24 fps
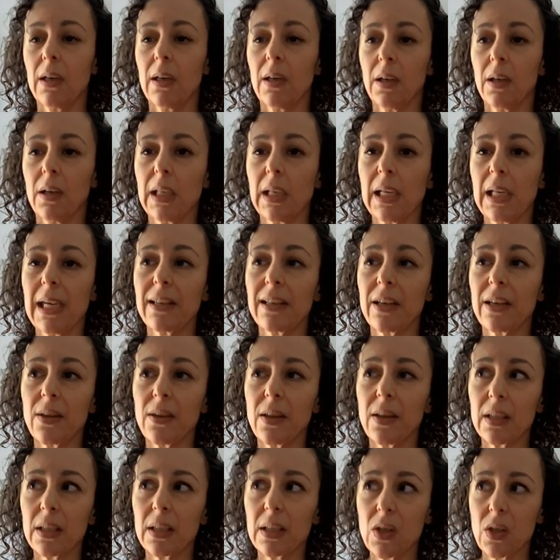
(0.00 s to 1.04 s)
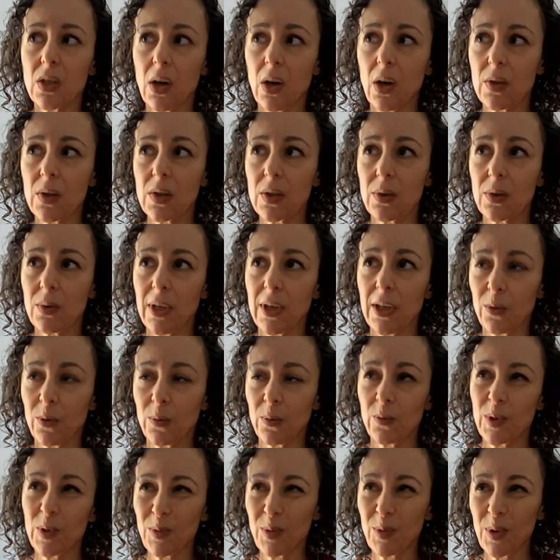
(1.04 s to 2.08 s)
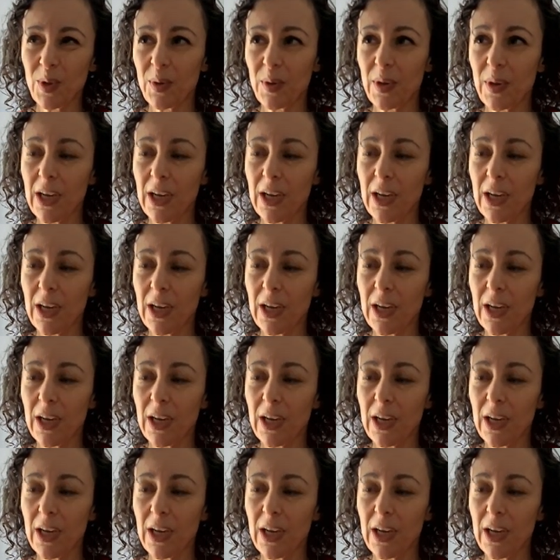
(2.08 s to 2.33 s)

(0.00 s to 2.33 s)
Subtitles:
And I think it's also helpful when